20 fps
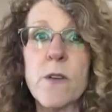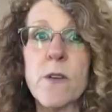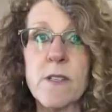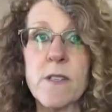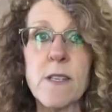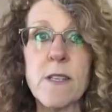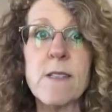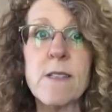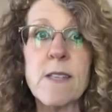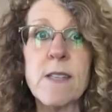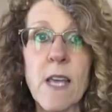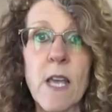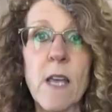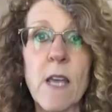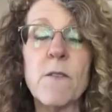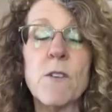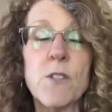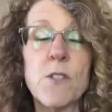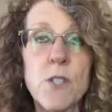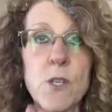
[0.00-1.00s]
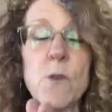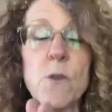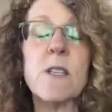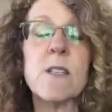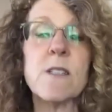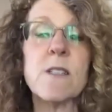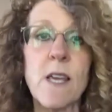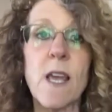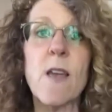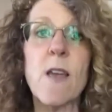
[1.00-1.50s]
can do to
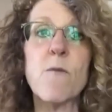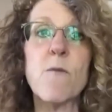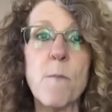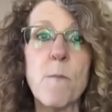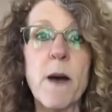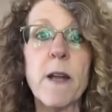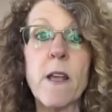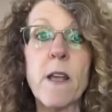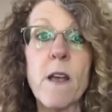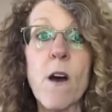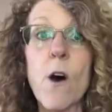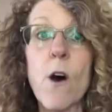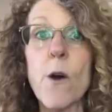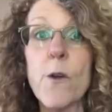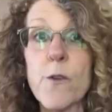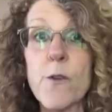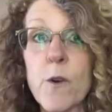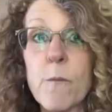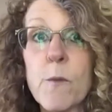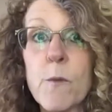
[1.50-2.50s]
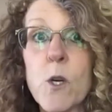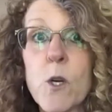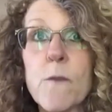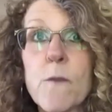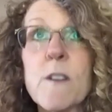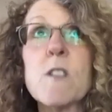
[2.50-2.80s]
save money on your move,